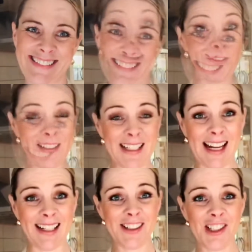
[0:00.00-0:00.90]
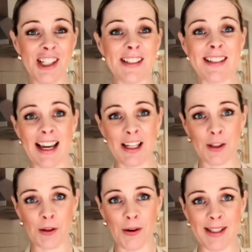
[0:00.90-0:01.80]
So for today's cheesecake,
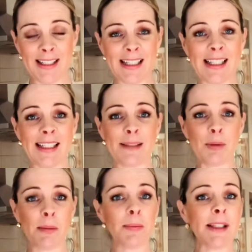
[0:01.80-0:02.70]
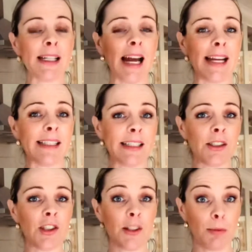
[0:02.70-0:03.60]
you're going to need probably an
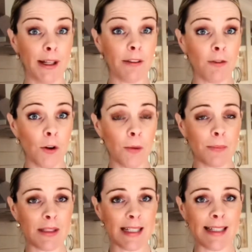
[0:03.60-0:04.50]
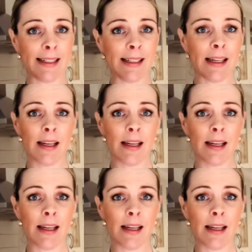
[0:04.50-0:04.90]
8-inch springform tin.